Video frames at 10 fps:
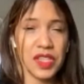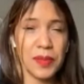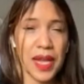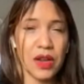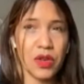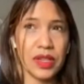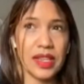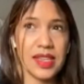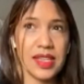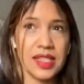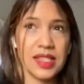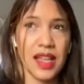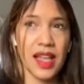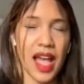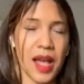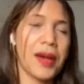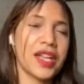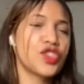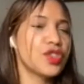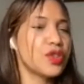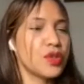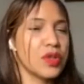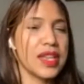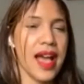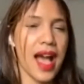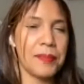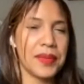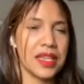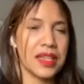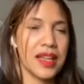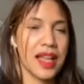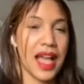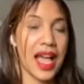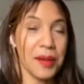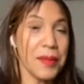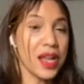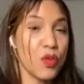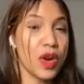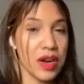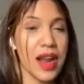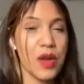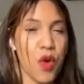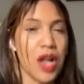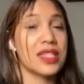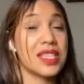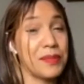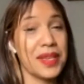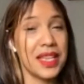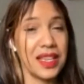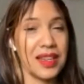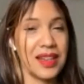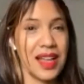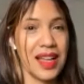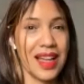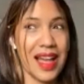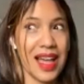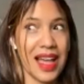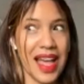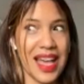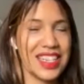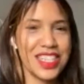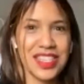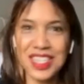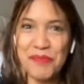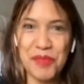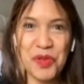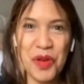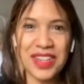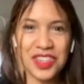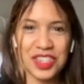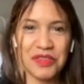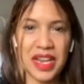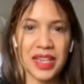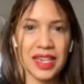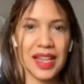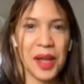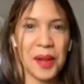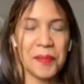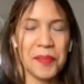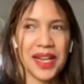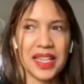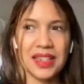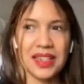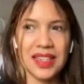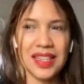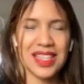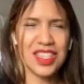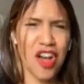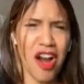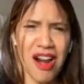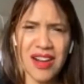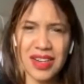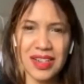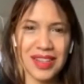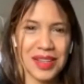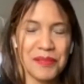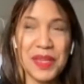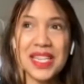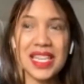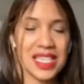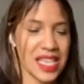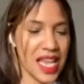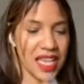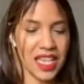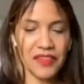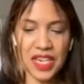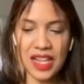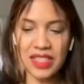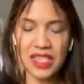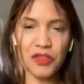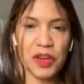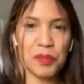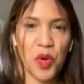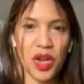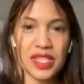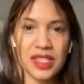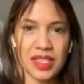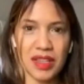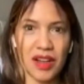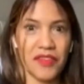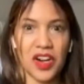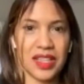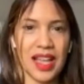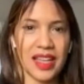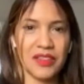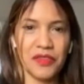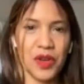about is, am I truly happy? Am I where I want to be? And it's a simple question, right? But it's hard because even at different points of our life,